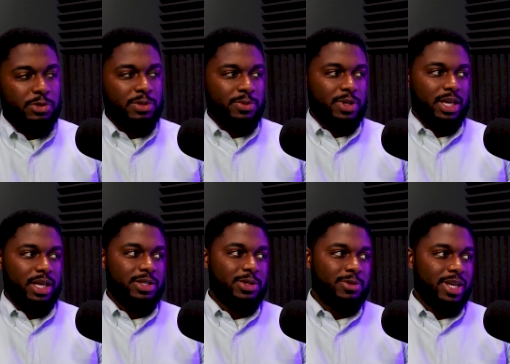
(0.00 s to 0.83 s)
people
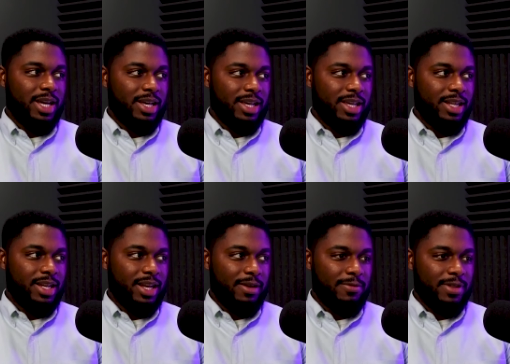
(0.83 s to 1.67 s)
can't do that. And
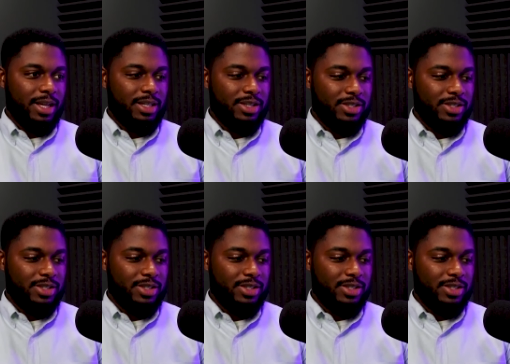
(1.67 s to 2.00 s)
I feel like there's a